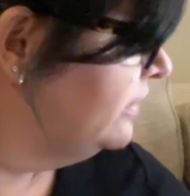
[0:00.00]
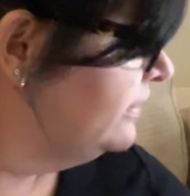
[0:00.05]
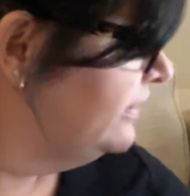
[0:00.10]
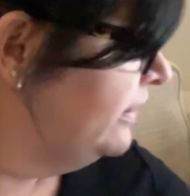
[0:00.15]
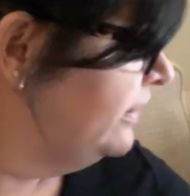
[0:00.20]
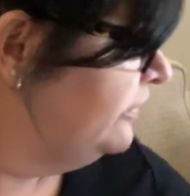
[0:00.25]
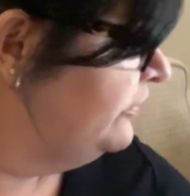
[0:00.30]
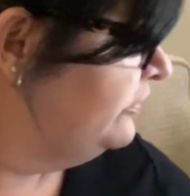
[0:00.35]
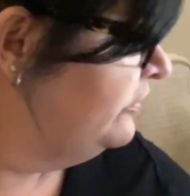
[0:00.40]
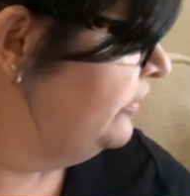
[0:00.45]
Did
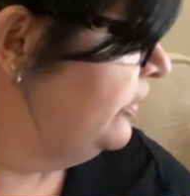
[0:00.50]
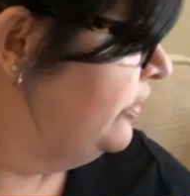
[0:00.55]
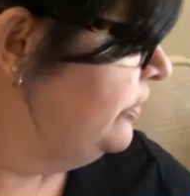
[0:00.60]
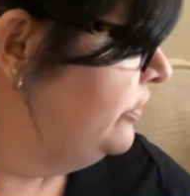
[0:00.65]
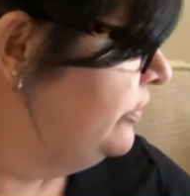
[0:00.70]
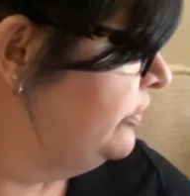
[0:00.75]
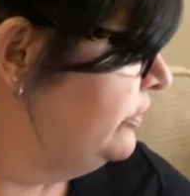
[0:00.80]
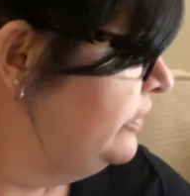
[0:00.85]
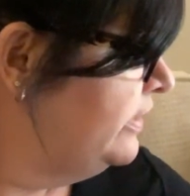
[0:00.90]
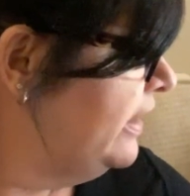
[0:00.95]
I show
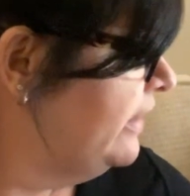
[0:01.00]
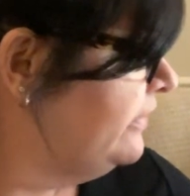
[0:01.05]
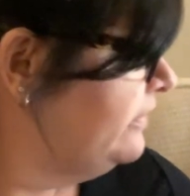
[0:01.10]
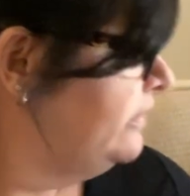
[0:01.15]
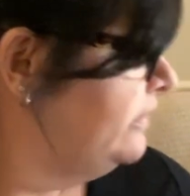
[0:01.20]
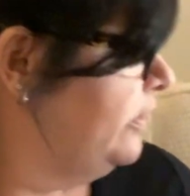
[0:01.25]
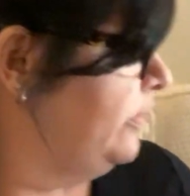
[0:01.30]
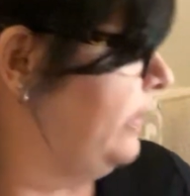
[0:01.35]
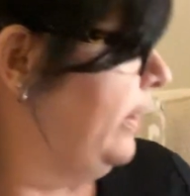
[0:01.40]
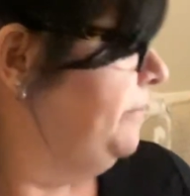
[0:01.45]
you? Yes,
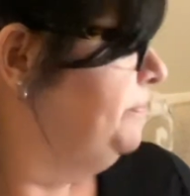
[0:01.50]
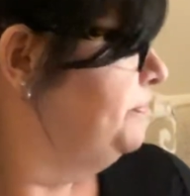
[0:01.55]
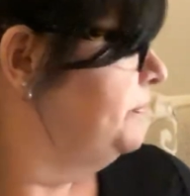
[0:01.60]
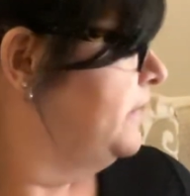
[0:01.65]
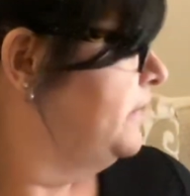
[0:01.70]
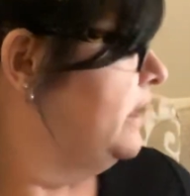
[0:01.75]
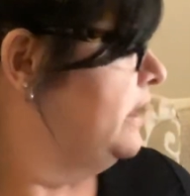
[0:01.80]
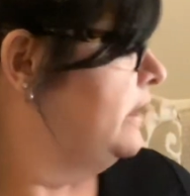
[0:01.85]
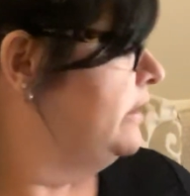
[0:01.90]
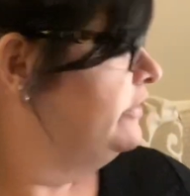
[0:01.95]
okay.
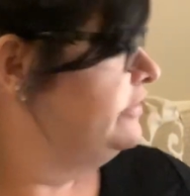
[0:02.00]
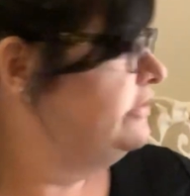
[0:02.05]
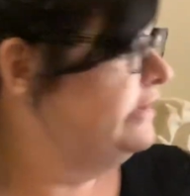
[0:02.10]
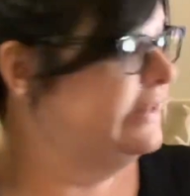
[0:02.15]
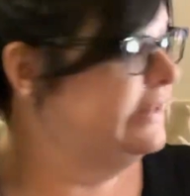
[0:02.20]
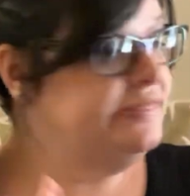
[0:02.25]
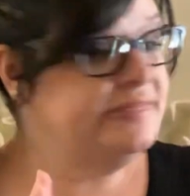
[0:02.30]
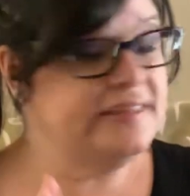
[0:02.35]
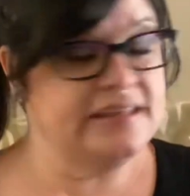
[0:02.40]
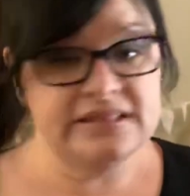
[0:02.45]
So
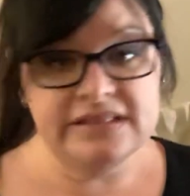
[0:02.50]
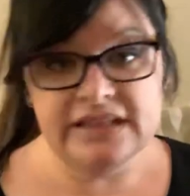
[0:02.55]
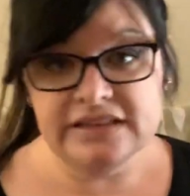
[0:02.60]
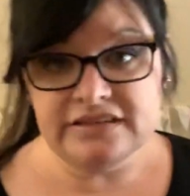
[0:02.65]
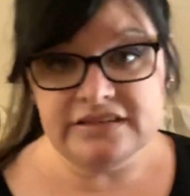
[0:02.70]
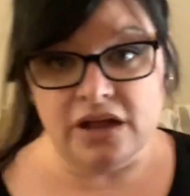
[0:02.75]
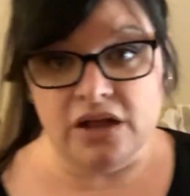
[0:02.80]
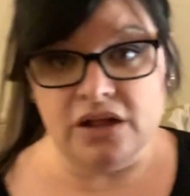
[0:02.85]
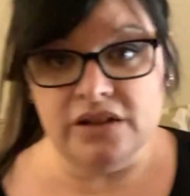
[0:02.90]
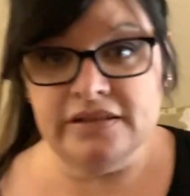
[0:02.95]
I think
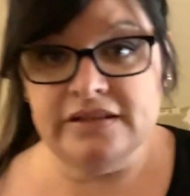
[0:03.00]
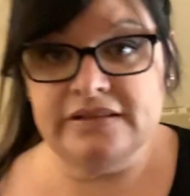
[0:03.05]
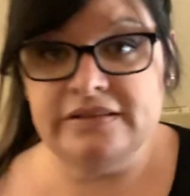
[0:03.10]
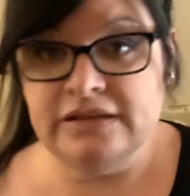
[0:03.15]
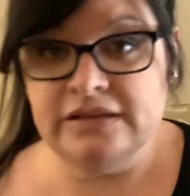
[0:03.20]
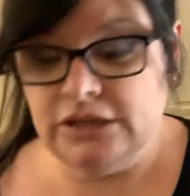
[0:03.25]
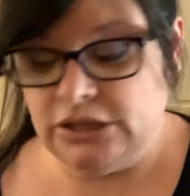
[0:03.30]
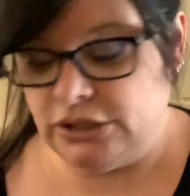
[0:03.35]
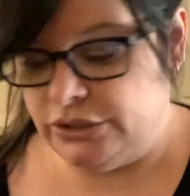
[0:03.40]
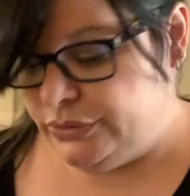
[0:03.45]
that's all that's
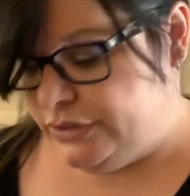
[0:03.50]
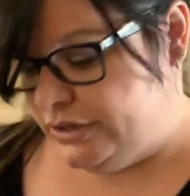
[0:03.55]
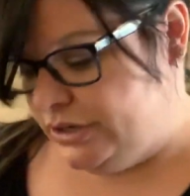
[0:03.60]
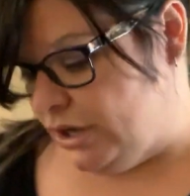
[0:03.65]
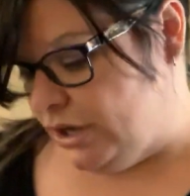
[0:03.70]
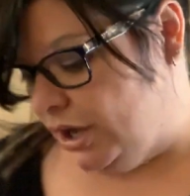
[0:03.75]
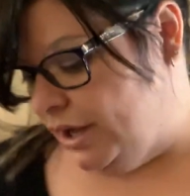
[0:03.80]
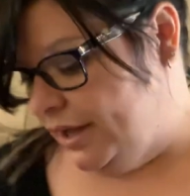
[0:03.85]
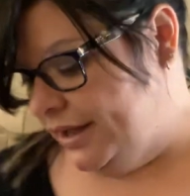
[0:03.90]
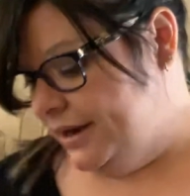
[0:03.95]
included
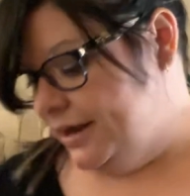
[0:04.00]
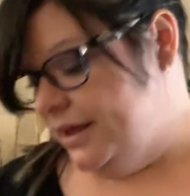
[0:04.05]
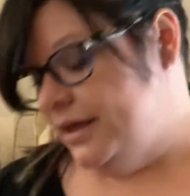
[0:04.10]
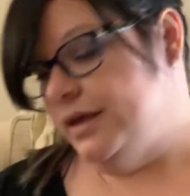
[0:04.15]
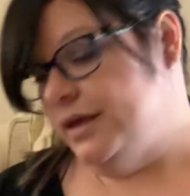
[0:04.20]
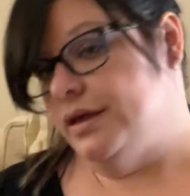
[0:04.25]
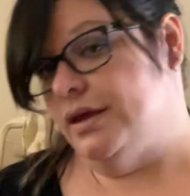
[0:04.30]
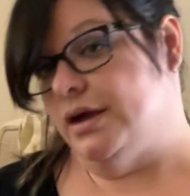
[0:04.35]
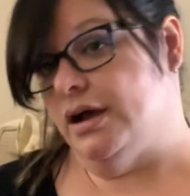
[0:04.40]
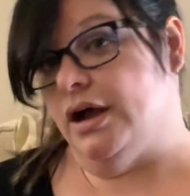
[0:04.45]
on
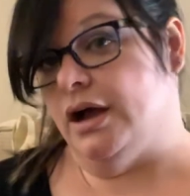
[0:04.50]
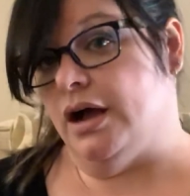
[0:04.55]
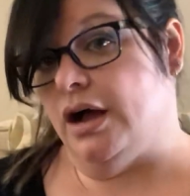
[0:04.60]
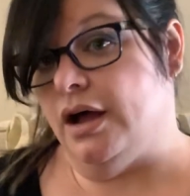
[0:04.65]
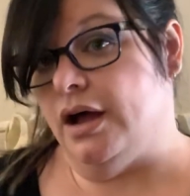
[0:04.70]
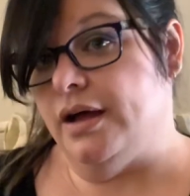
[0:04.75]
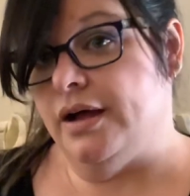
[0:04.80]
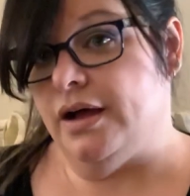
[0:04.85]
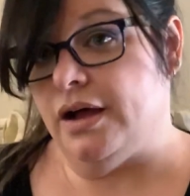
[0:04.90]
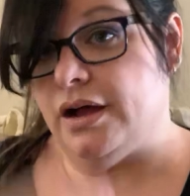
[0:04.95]

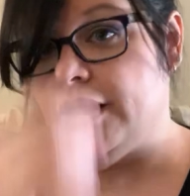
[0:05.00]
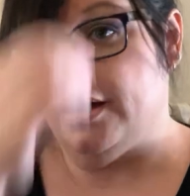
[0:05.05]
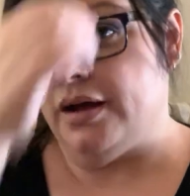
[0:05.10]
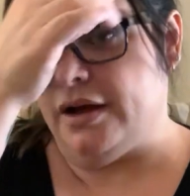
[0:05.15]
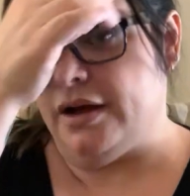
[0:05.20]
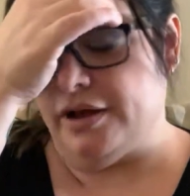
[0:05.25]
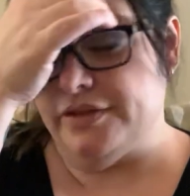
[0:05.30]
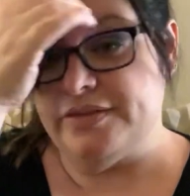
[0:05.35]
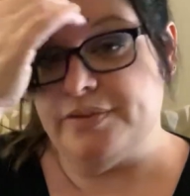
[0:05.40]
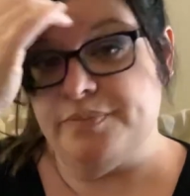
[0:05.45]

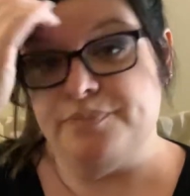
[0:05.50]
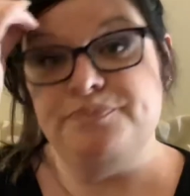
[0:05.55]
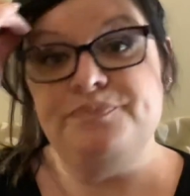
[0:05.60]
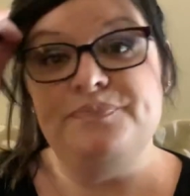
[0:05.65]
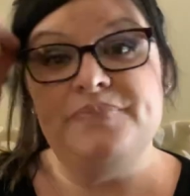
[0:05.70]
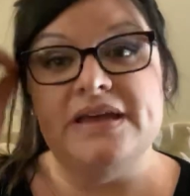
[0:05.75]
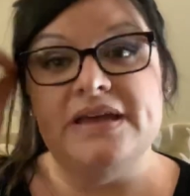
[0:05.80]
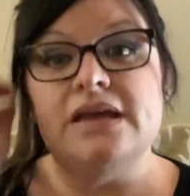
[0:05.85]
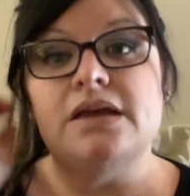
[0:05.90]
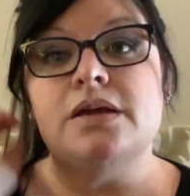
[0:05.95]
the
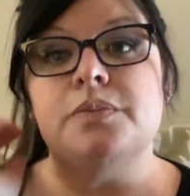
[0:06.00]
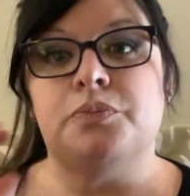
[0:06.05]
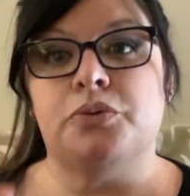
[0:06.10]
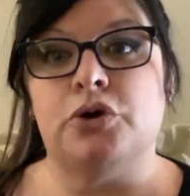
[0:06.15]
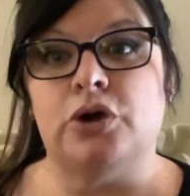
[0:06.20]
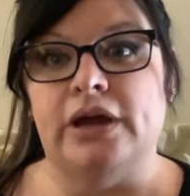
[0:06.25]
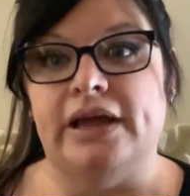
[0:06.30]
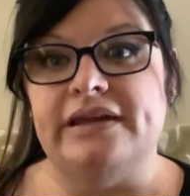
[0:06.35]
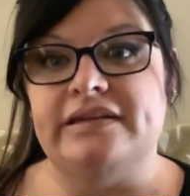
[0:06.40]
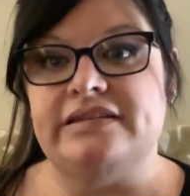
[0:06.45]
big
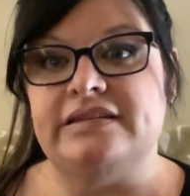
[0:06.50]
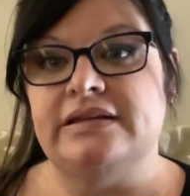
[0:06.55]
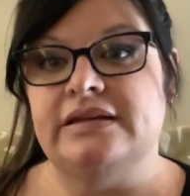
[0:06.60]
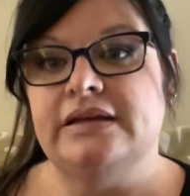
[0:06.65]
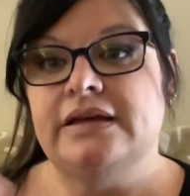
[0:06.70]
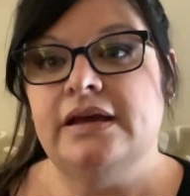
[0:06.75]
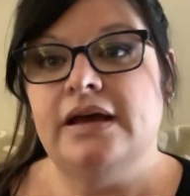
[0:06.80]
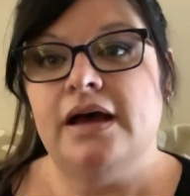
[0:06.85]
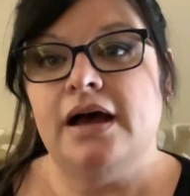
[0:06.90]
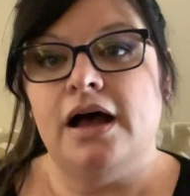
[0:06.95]
print,
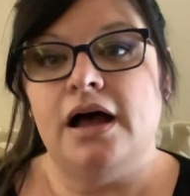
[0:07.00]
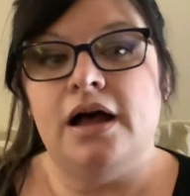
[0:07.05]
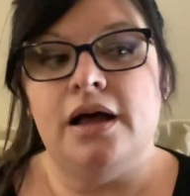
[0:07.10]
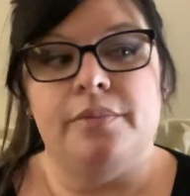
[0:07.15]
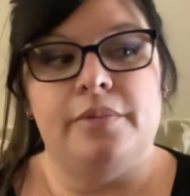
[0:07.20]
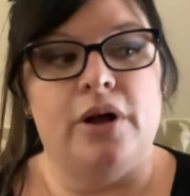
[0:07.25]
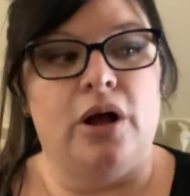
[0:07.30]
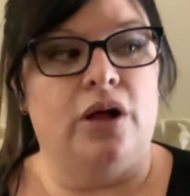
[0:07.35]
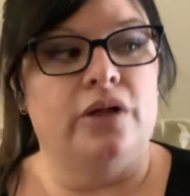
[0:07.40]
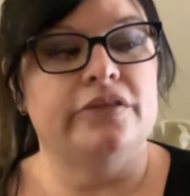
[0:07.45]

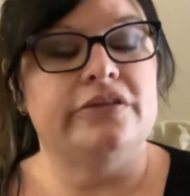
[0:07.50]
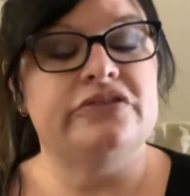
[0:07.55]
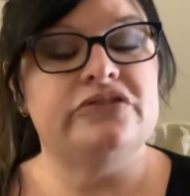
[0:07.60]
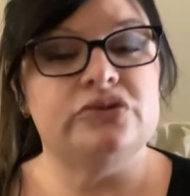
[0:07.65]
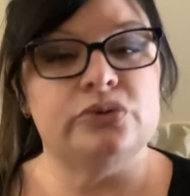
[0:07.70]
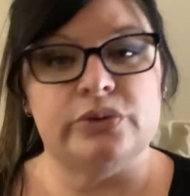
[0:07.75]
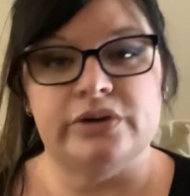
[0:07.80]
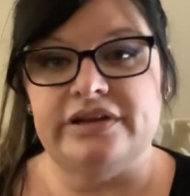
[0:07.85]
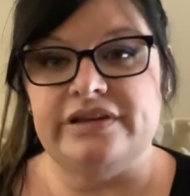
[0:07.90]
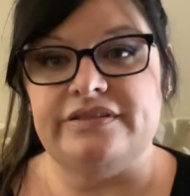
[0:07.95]
all the
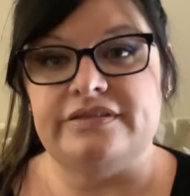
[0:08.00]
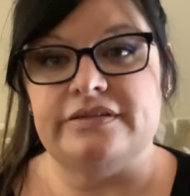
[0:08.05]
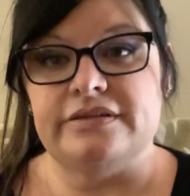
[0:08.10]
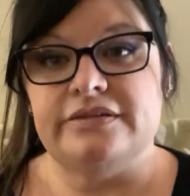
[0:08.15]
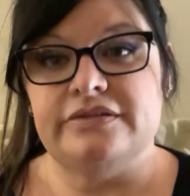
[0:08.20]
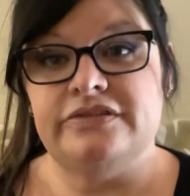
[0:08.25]
stories.